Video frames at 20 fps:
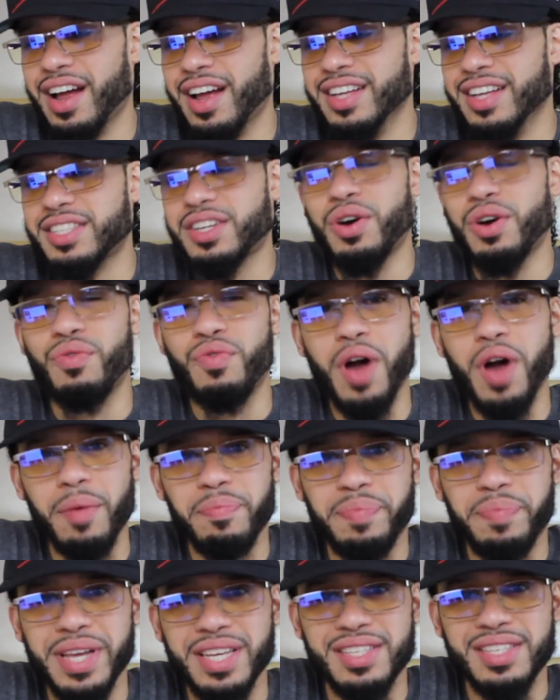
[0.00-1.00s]
is
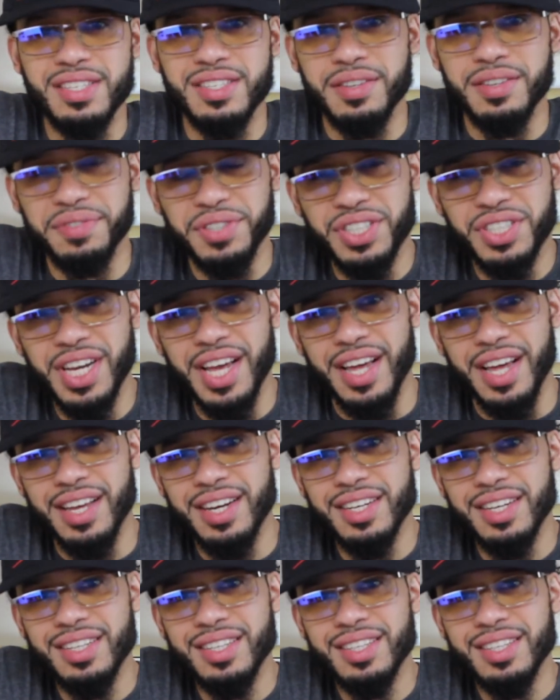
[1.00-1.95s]
corrupt pieces of shit.